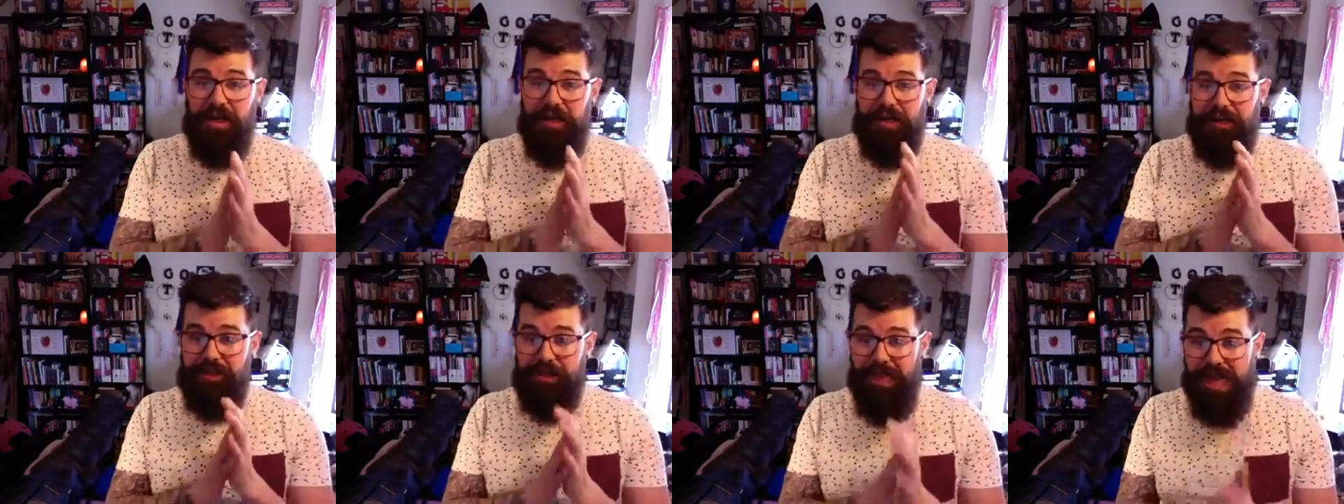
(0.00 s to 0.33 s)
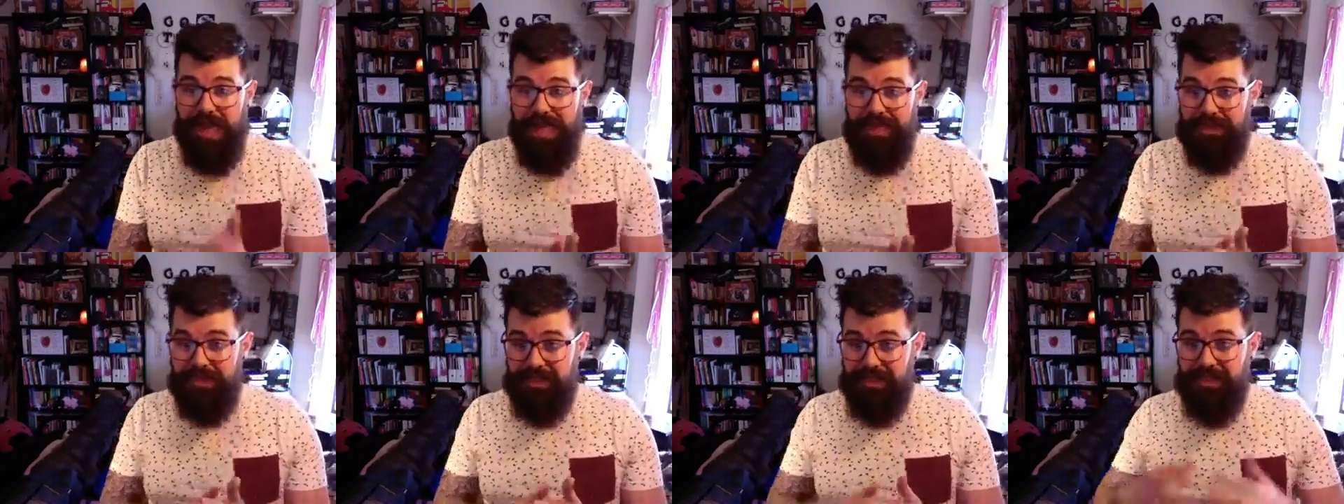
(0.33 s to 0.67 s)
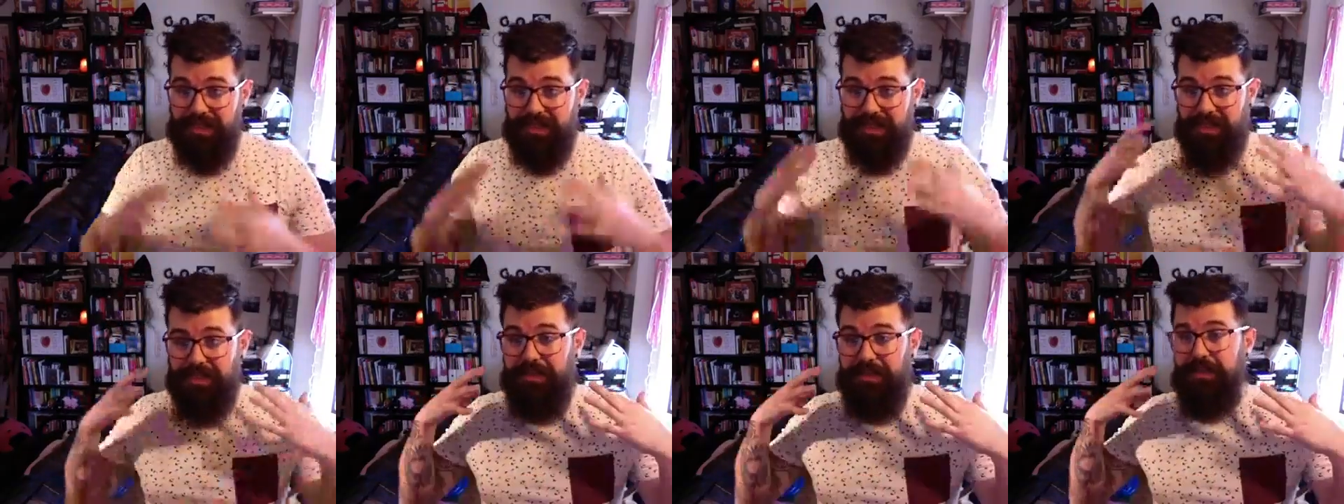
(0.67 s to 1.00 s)
Yes,
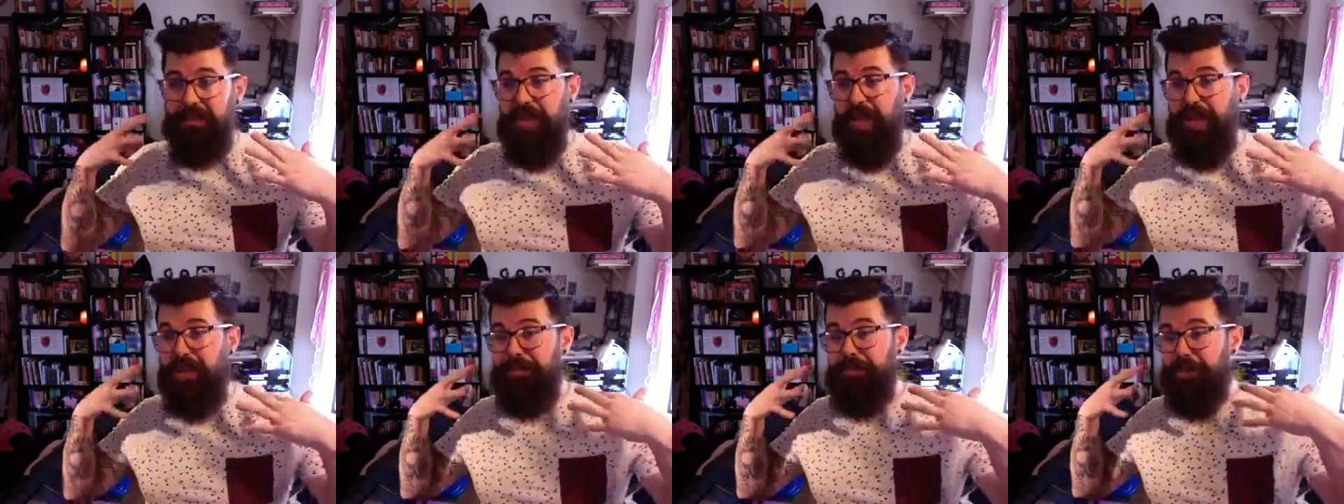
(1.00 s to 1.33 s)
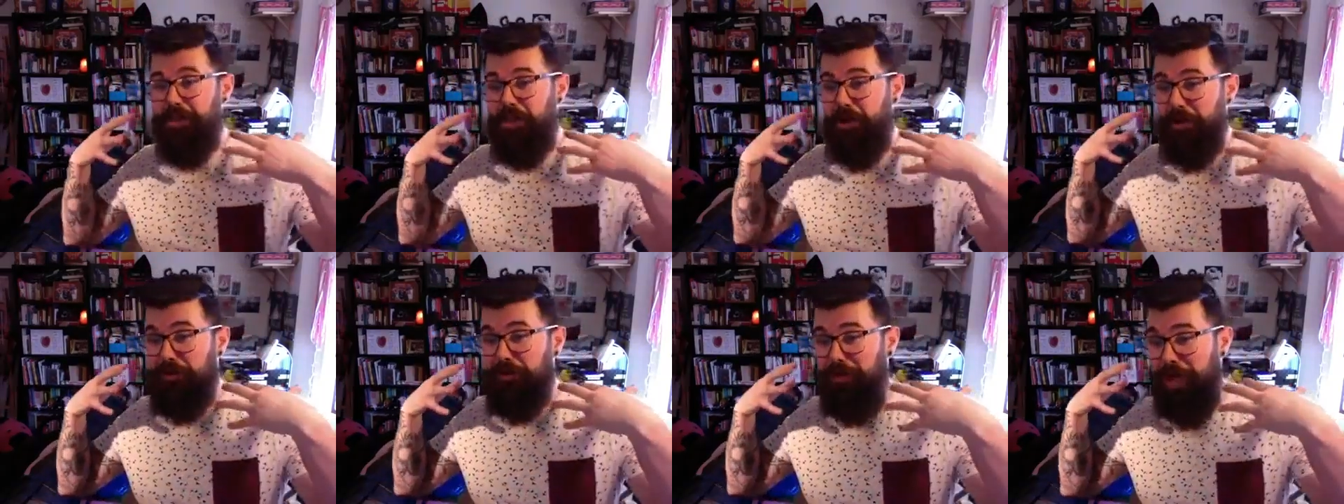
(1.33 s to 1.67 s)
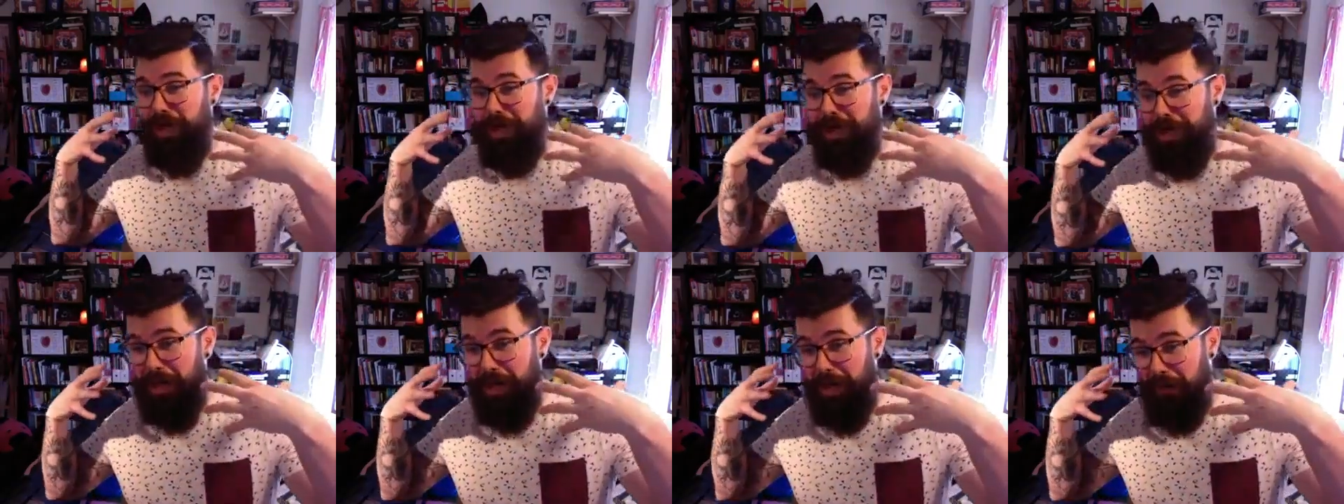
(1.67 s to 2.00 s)
this is the time to go
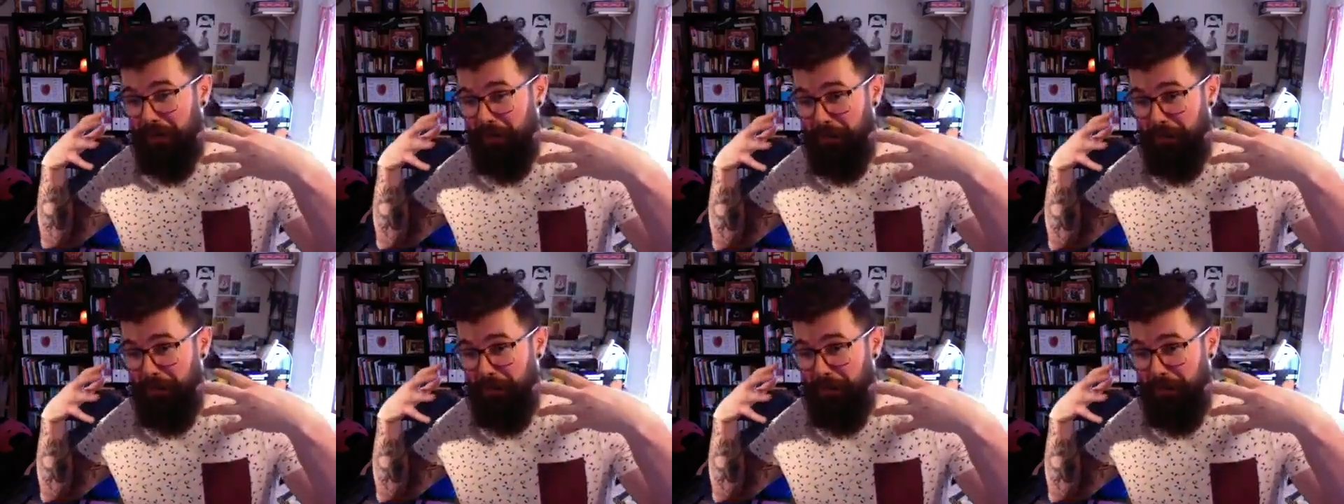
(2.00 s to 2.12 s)
like